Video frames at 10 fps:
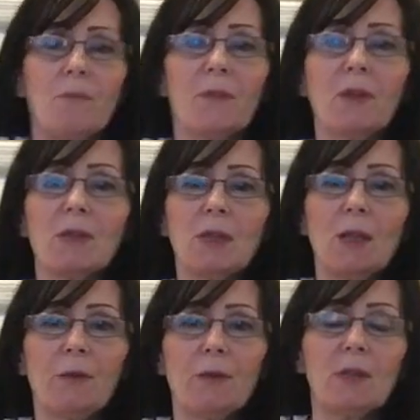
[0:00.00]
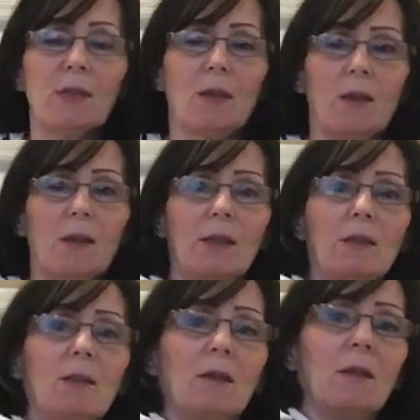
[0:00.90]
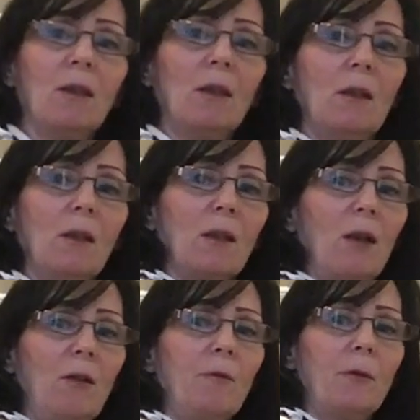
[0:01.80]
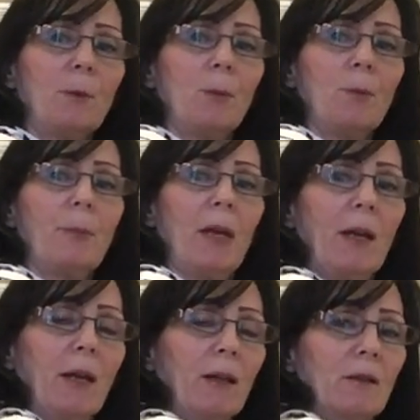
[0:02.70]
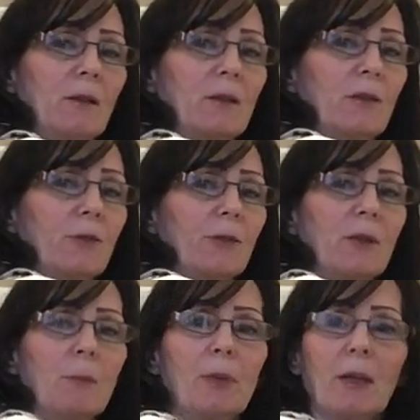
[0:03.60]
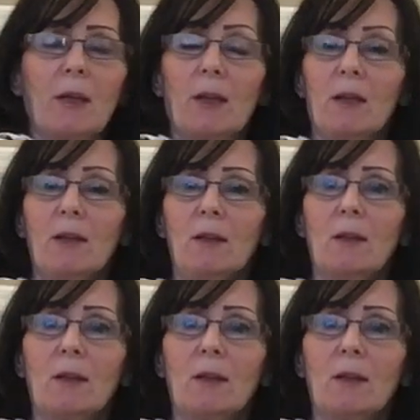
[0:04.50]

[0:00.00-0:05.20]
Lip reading: There's the other side. Comfortable bag, sturdy bag.